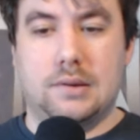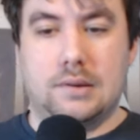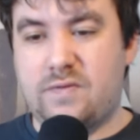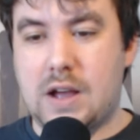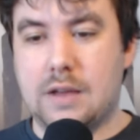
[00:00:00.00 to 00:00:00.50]

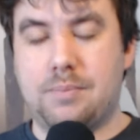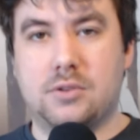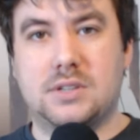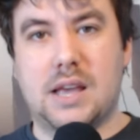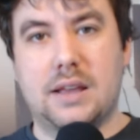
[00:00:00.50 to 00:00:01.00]
5%,
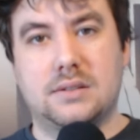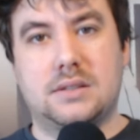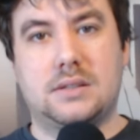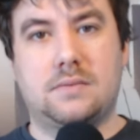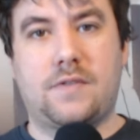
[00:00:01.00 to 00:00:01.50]

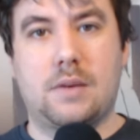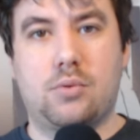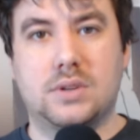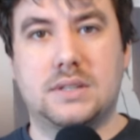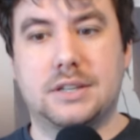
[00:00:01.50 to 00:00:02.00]

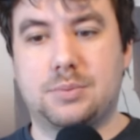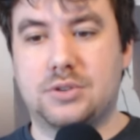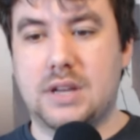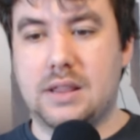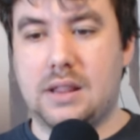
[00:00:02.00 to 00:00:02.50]

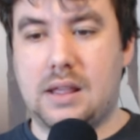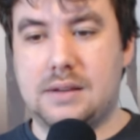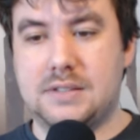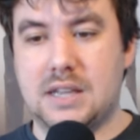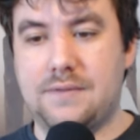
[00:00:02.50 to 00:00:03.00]
5.6% in the
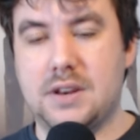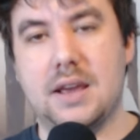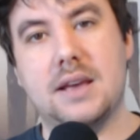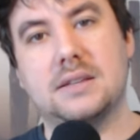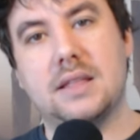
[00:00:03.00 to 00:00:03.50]
last seven days,